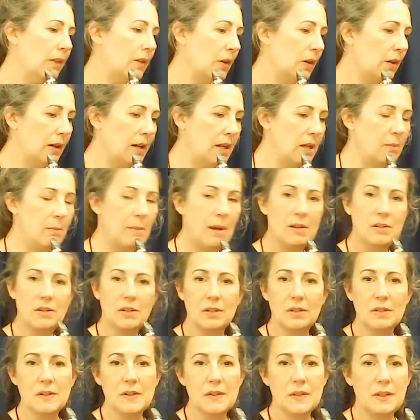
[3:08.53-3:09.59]
There are 8
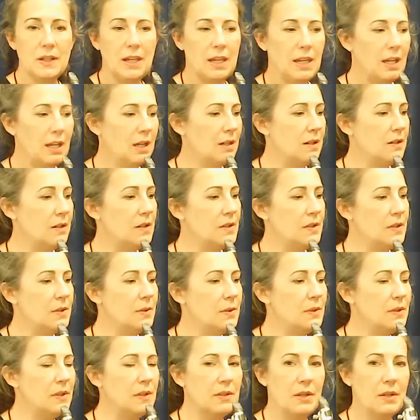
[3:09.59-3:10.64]
measures, and this
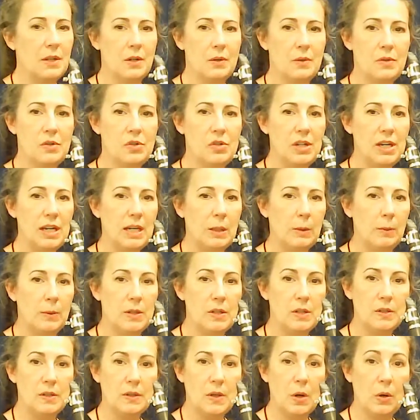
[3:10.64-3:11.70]
uses the note G,
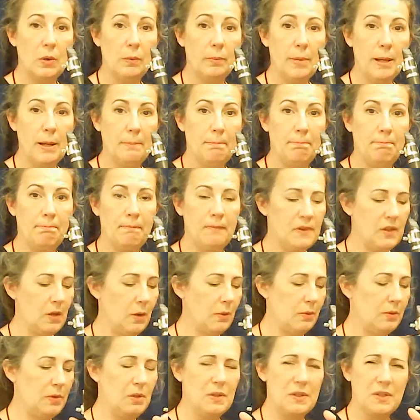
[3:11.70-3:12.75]
which is open.
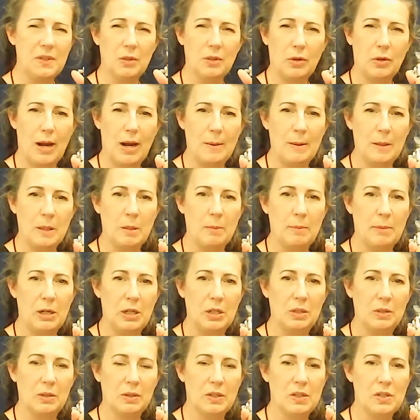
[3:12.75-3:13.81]
So you're still grabbing the
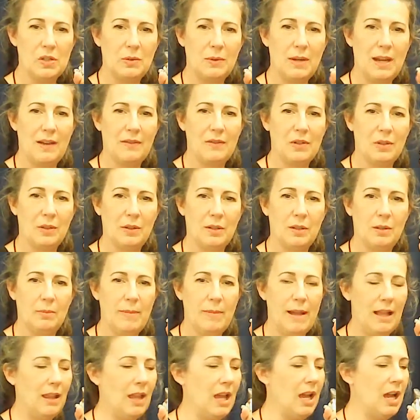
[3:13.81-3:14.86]
barrel because you have your little
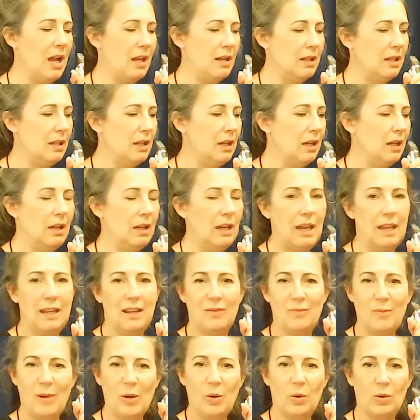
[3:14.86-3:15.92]
bell on. I
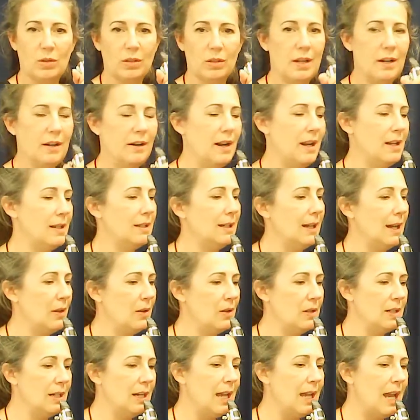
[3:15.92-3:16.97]
have my whole clarinet
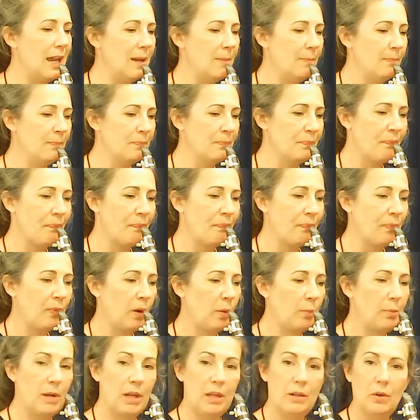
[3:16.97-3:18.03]
together today,
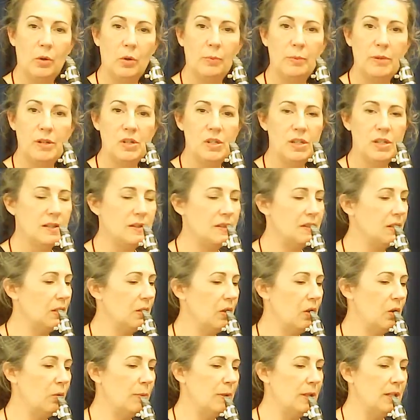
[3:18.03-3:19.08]
but open G is
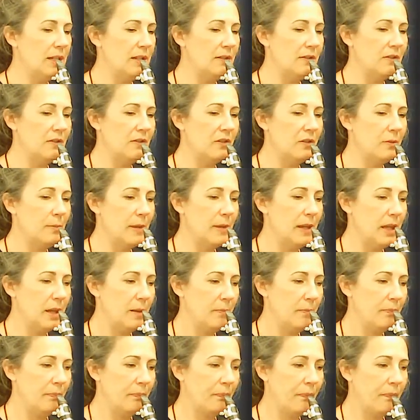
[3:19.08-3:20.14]
still open even for me.